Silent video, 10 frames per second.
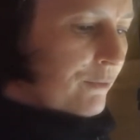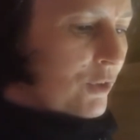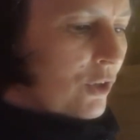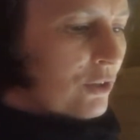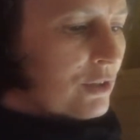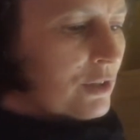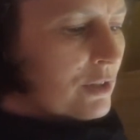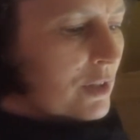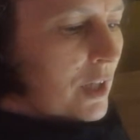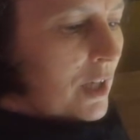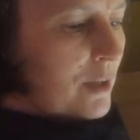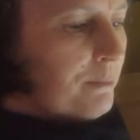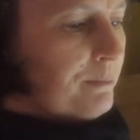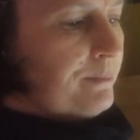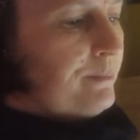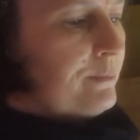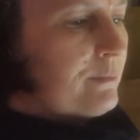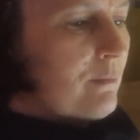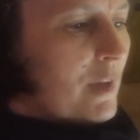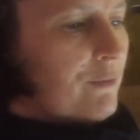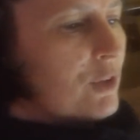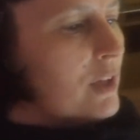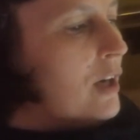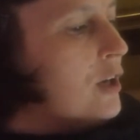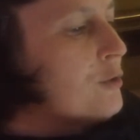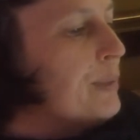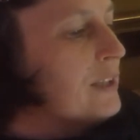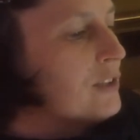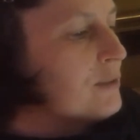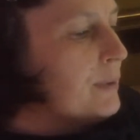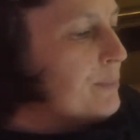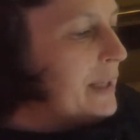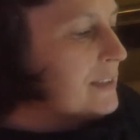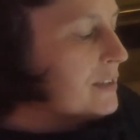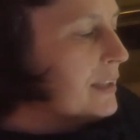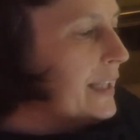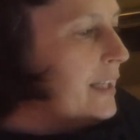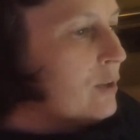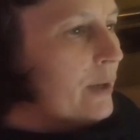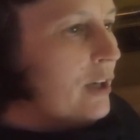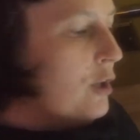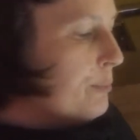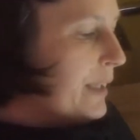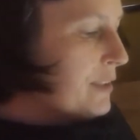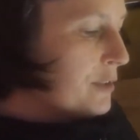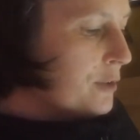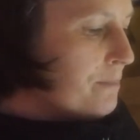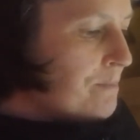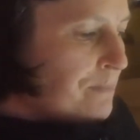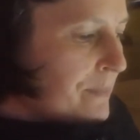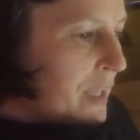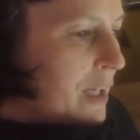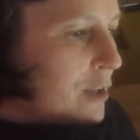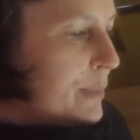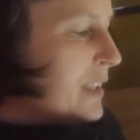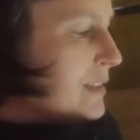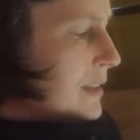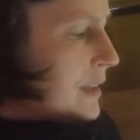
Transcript: I've got a hard pencil here, quite a hard pencil, because